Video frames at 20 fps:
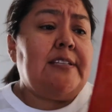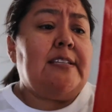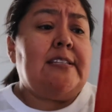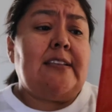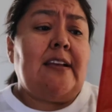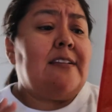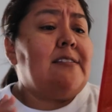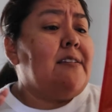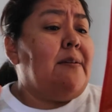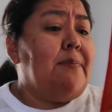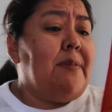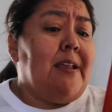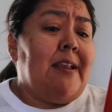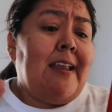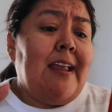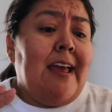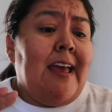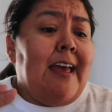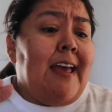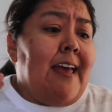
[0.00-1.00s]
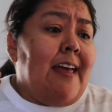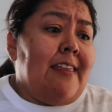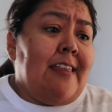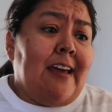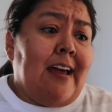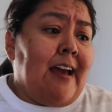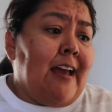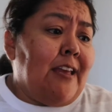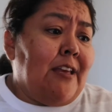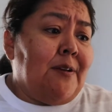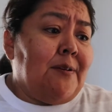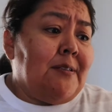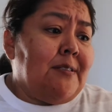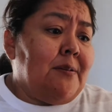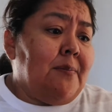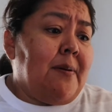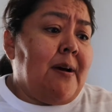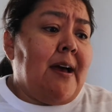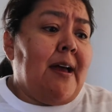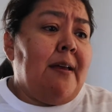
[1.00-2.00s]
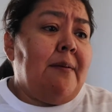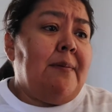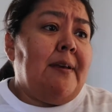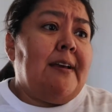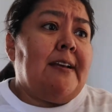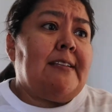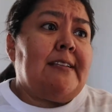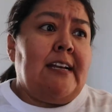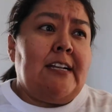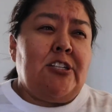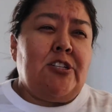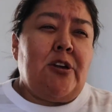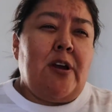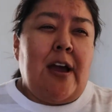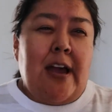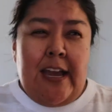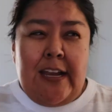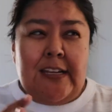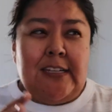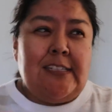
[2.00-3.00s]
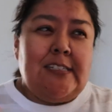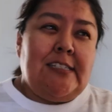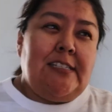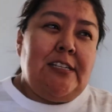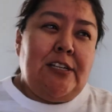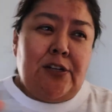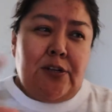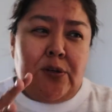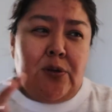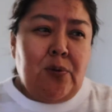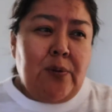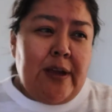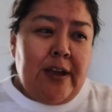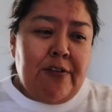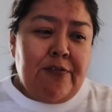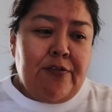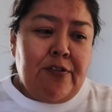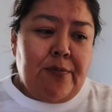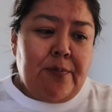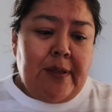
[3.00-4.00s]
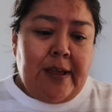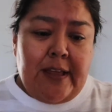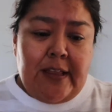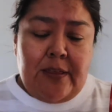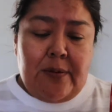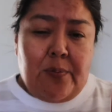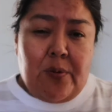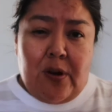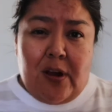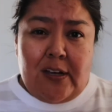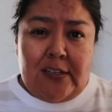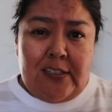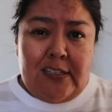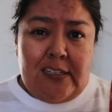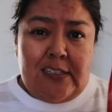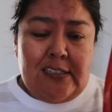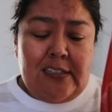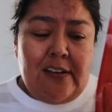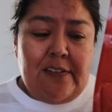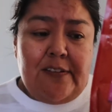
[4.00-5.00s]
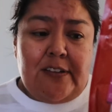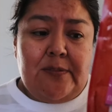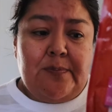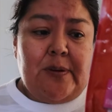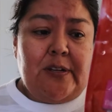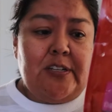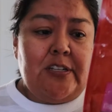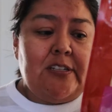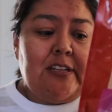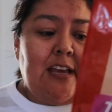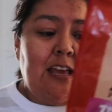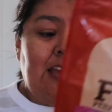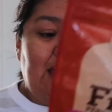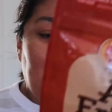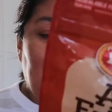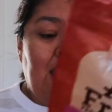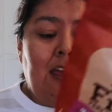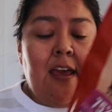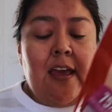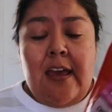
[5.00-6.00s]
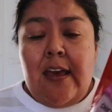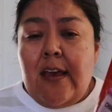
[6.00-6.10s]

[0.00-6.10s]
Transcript: It's not something that I used to buy because I try to steer away from like the processed stuff as much as I can.